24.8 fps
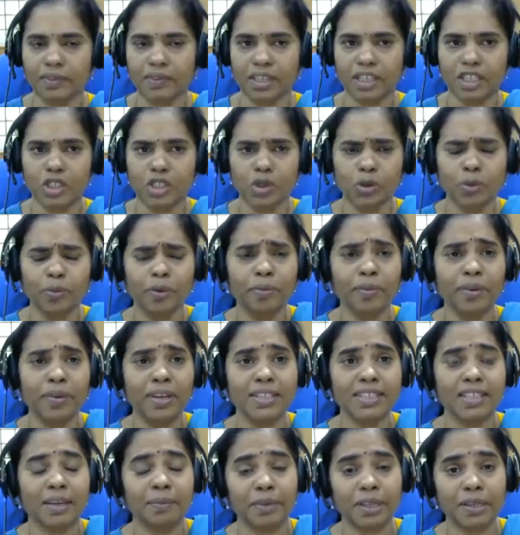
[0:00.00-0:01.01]
geomembrane
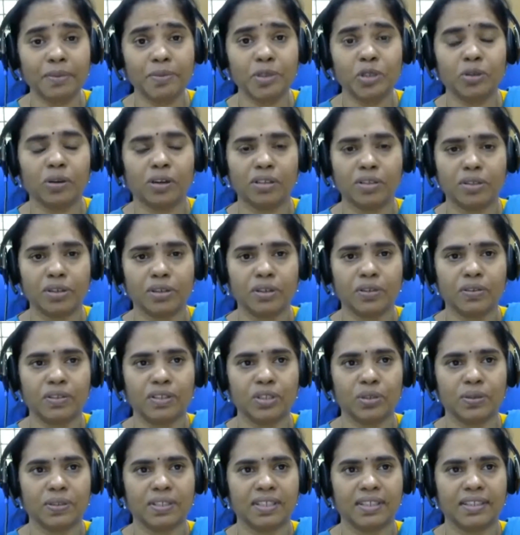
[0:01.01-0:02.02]
sometimes you also use
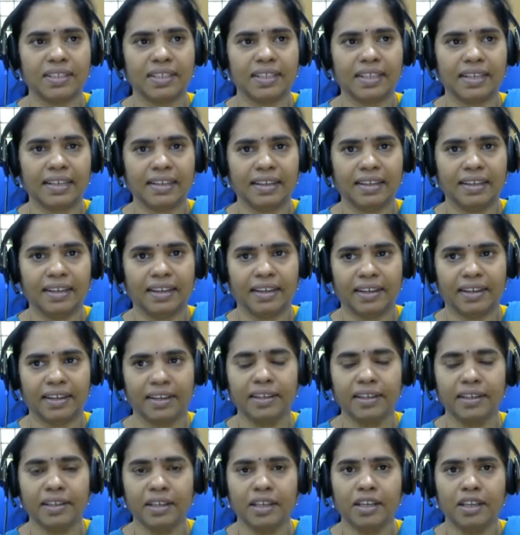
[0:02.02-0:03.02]
geosynthetic clay liner
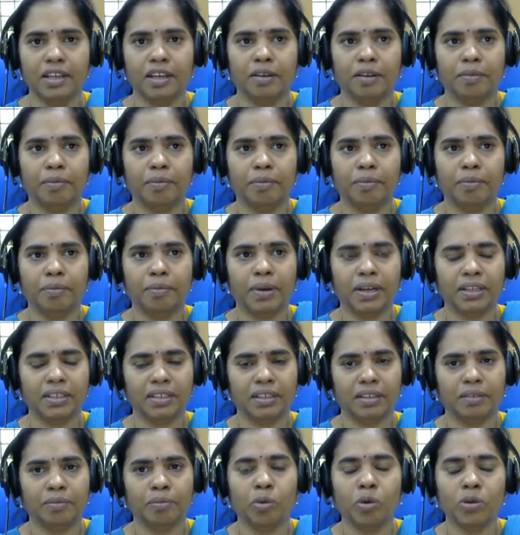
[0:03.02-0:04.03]
but
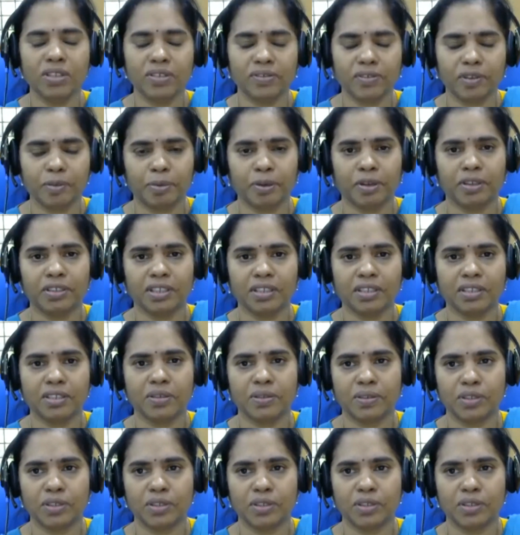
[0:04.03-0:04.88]
most of the projects use